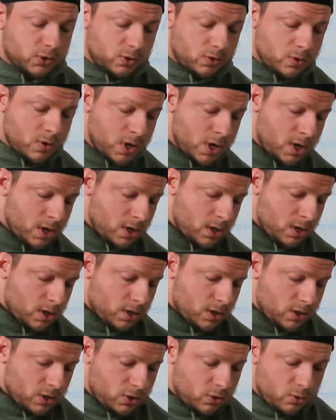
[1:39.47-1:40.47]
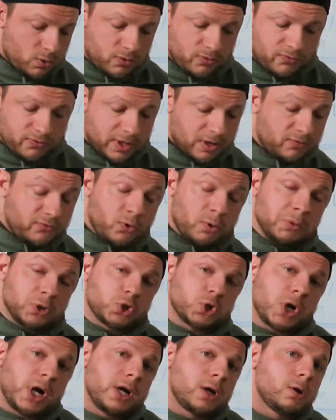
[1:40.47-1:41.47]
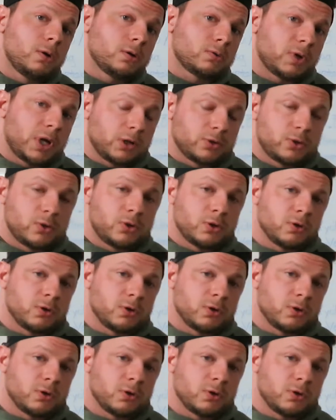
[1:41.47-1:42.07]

So they form a triangle around you,